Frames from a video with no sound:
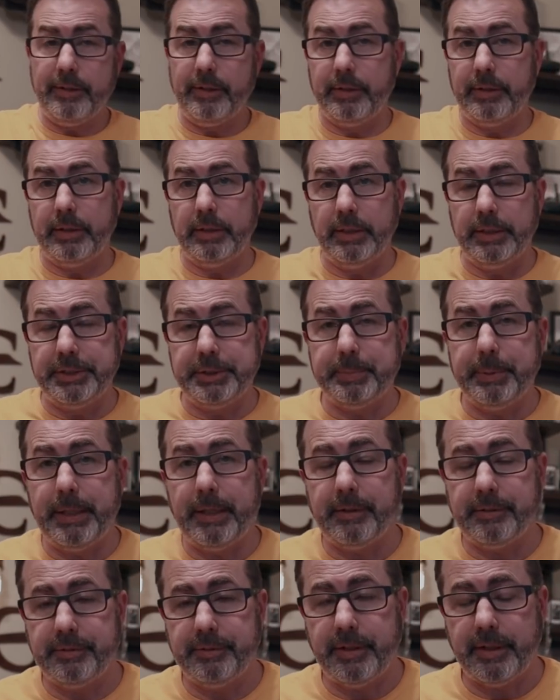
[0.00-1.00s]
call it a
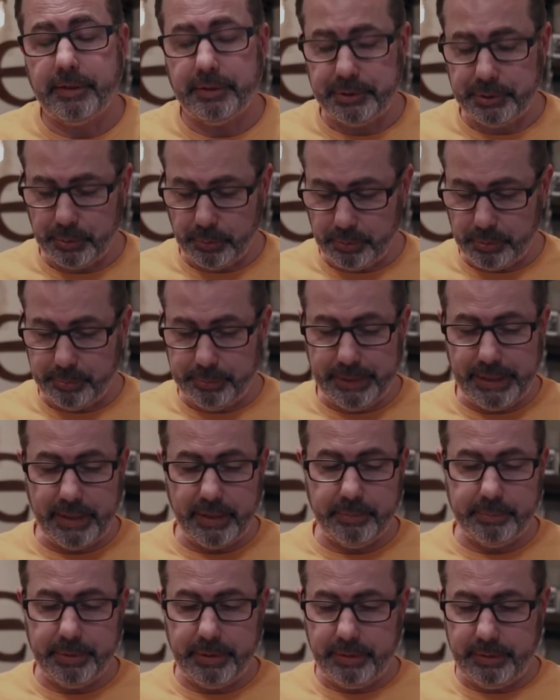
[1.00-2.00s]
lunchbox, not a shoulder
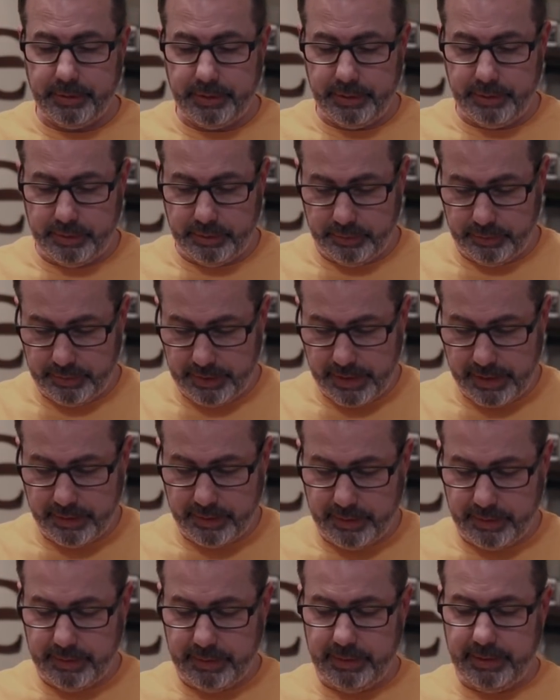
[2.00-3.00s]
bag, but it
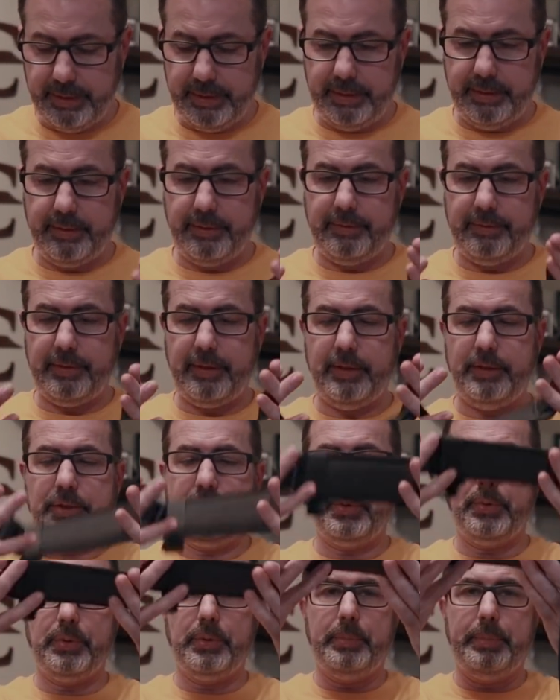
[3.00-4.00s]
technically is a
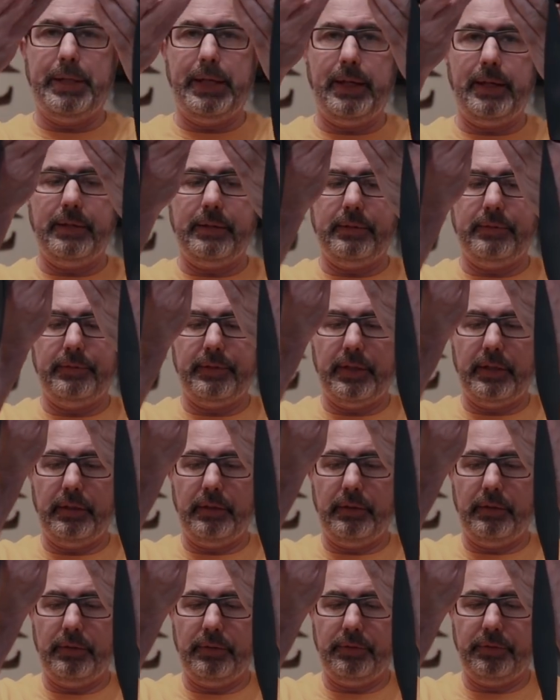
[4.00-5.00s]
shoulder bag. It's got a
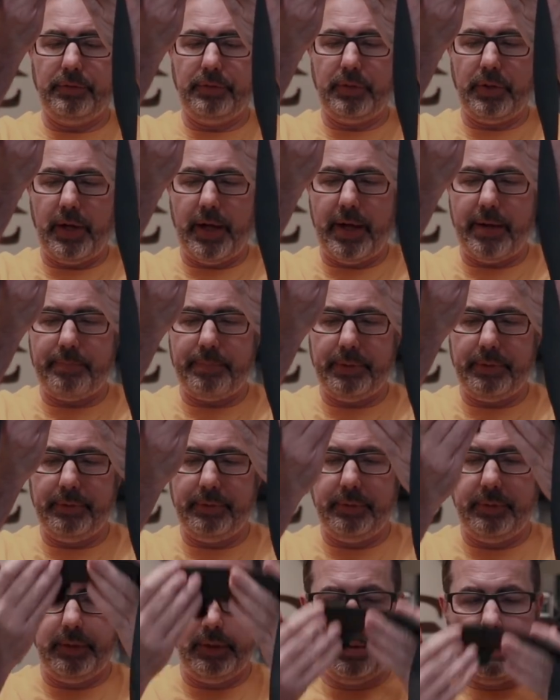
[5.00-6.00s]
long strap.
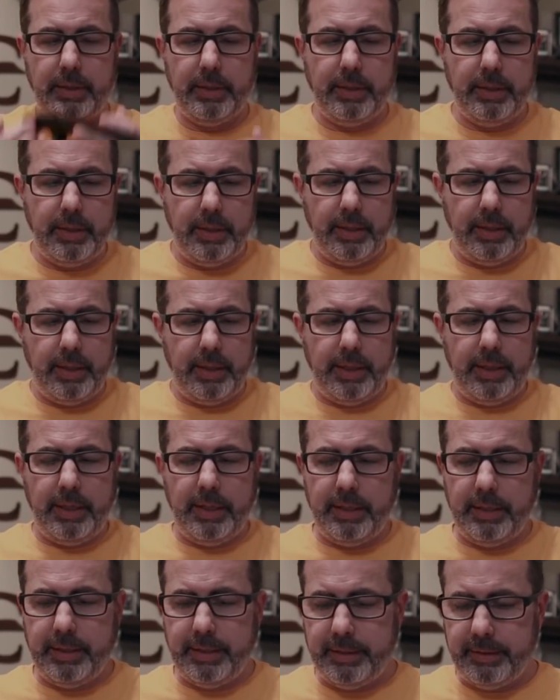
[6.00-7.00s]

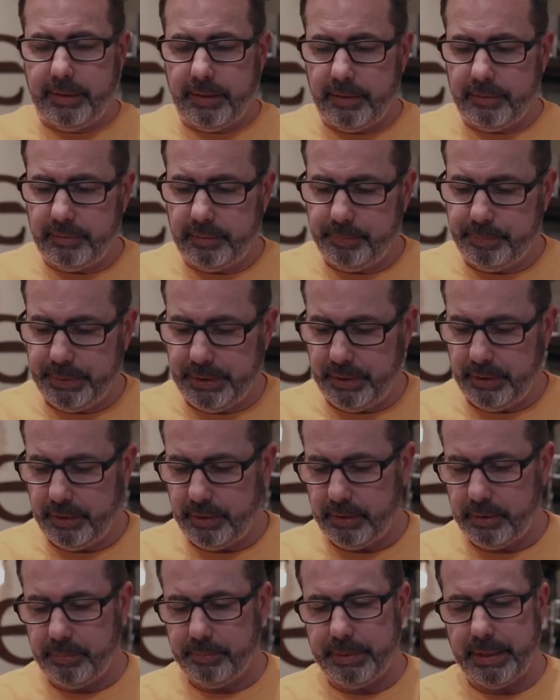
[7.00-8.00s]
And it does
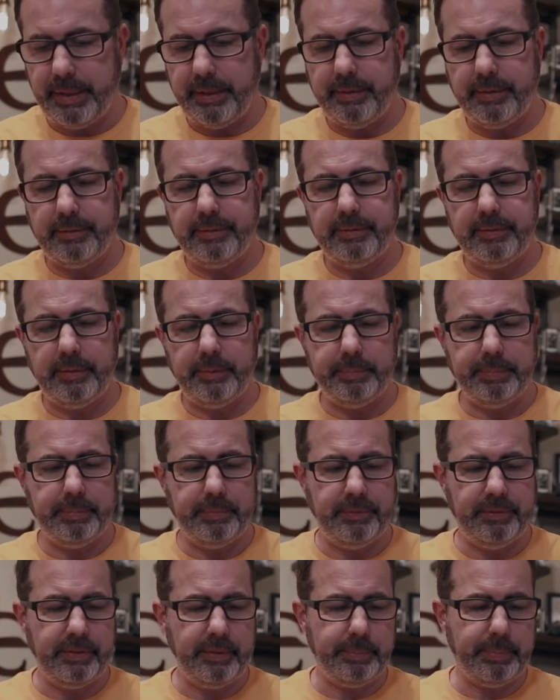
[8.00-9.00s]
appear by the
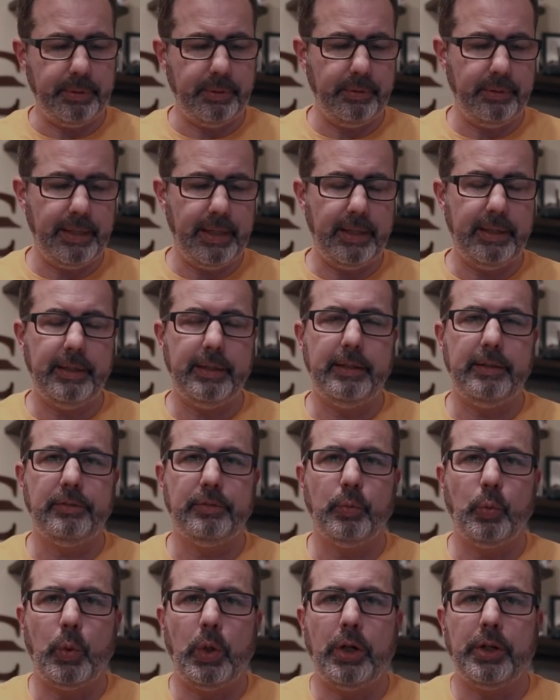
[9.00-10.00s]
zipper that it
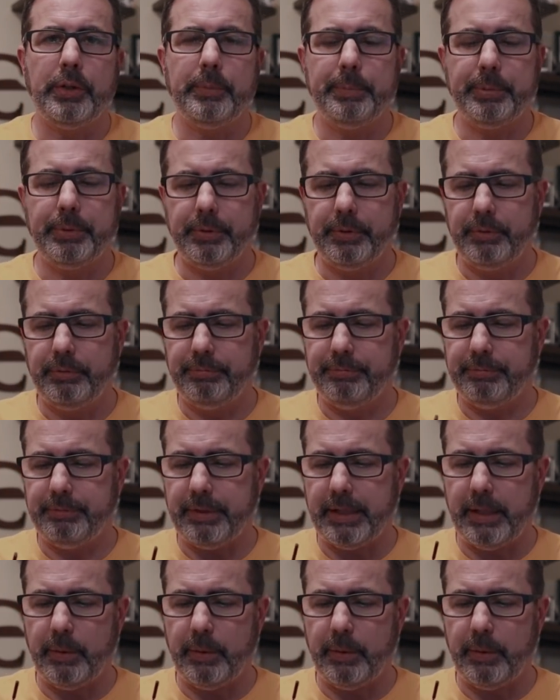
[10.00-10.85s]
is waterproof.